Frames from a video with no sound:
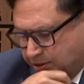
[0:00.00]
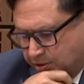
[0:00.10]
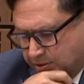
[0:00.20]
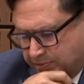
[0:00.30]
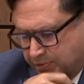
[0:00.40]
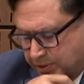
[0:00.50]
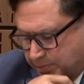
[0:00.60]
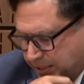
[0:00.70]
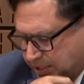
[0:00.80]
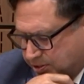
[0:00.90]
colleagues for
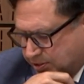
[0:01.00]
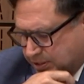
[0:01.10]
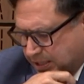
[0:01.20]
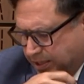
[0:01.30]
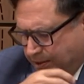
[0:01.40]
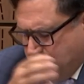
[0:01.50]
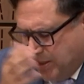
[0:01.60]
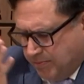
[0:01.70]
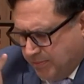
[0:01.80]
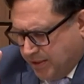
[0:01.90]
the patience.
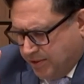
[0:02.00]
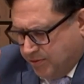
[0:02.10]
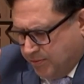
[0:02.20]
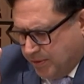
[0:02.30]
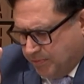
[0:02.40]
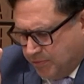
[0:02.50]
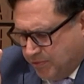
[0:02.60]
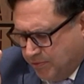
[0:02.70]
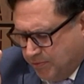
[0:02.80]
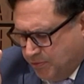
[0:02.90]
But I'm
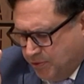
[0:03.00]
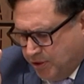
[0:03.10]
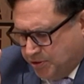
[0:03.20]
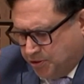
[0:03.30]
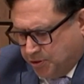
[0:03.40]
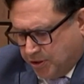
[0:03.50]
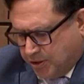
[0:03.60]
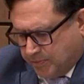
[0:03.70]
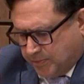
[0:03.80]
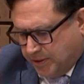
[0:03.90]
not
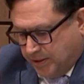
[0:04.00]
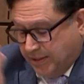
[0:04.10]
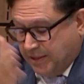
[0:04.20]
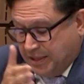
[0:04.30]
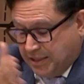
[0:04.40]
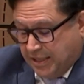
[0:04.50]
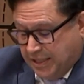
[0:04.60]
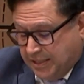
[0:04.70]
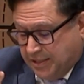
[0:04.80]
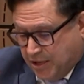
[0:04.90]
sure, and
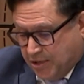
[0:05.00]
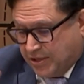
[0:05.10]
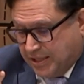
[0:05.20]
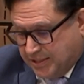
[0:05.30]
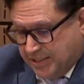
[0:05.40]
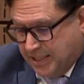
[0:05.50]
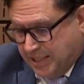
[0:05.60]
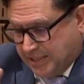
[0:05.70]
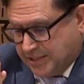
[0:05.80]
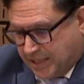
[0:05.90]
Canadian now can
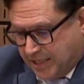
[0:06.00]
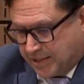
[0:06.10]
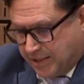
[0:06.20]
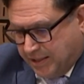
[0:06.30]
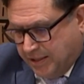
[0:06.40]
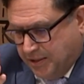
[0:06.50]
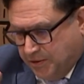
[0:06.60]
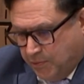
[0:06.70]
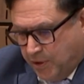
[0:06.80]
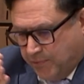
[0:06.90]
see exactly
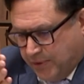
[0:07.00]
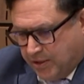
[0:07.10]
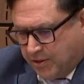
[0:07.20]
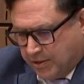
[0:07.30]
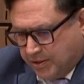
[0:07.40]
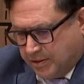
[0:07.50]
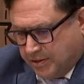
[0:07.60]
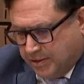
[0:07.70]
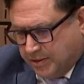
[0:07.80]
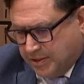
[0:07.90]
why we call it
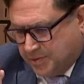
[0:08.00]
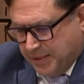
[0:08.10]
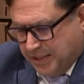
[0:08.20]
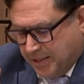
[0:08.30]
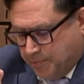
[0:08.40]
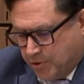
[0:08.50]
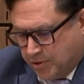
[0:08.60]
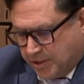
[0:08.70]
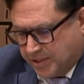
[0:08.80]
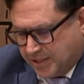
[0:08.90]
this meeting a
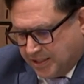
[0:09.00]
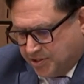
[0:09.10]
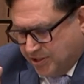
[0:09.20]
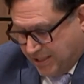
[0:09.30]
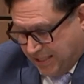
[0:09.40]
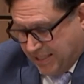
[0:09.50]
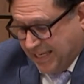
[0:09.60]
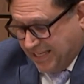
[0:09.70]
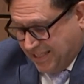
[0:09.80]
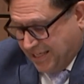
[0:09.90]
politicization than
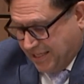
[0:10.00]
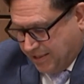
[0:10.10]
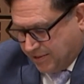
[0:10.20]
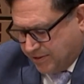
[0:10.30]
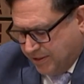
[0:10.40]
anything else.